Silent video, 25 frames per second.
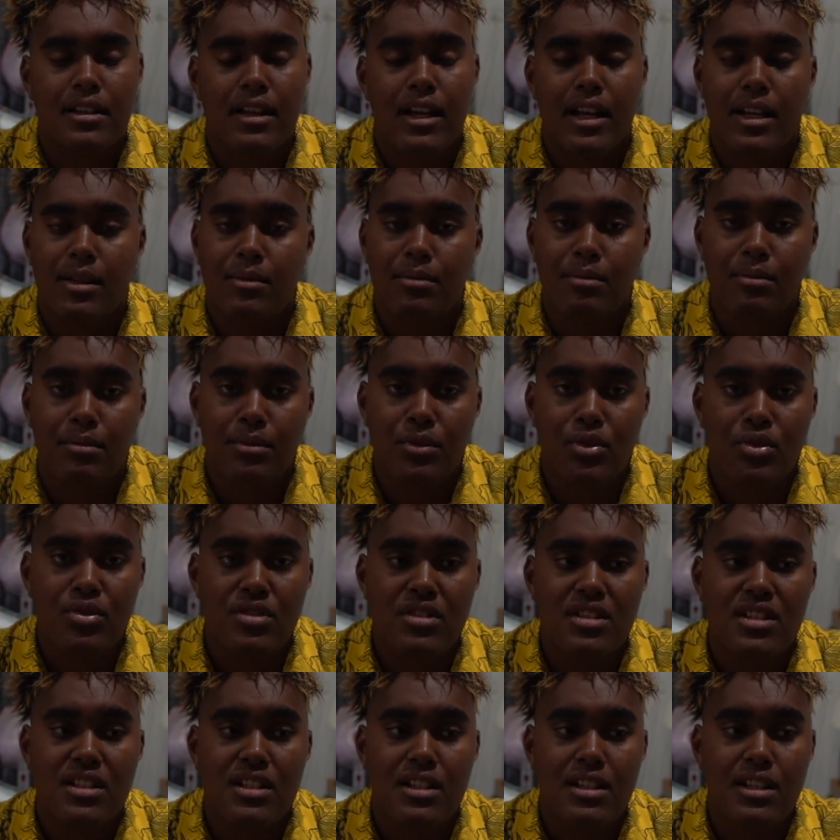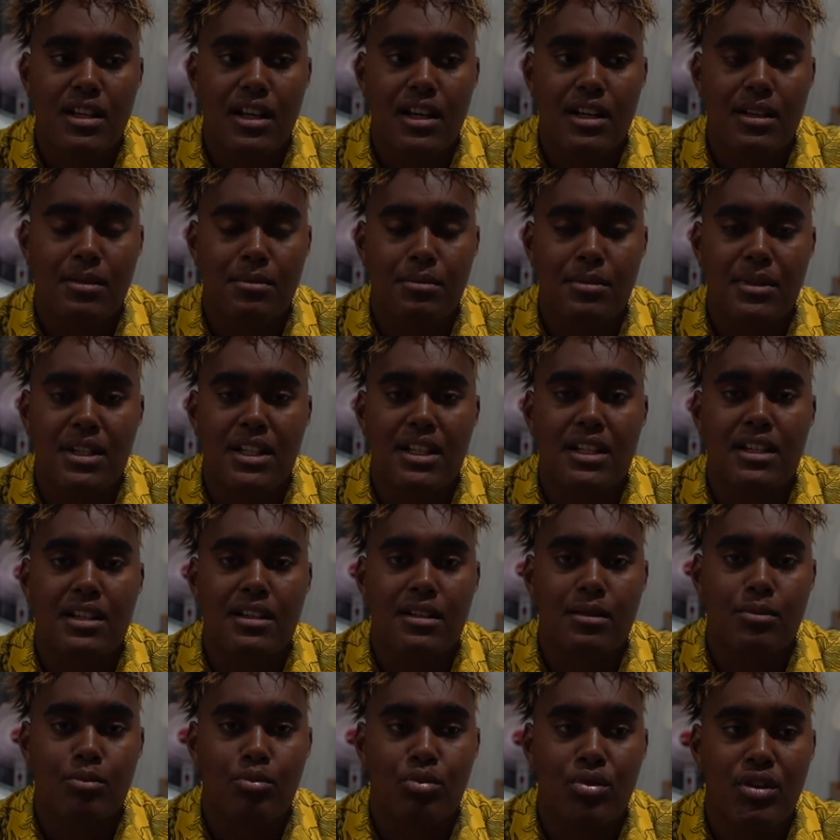a music and media
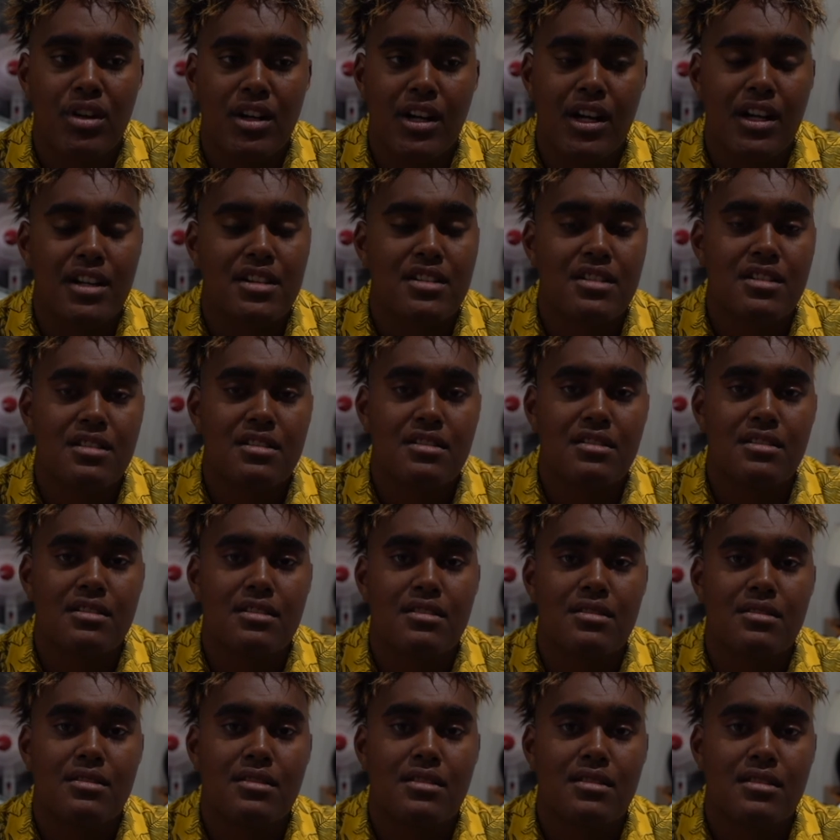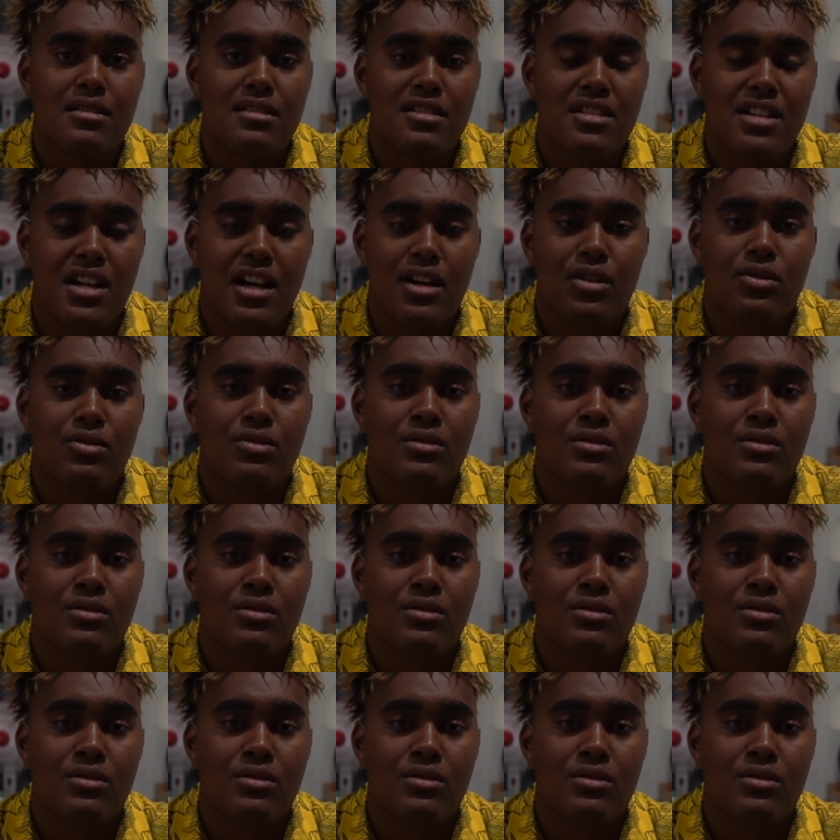productions channel.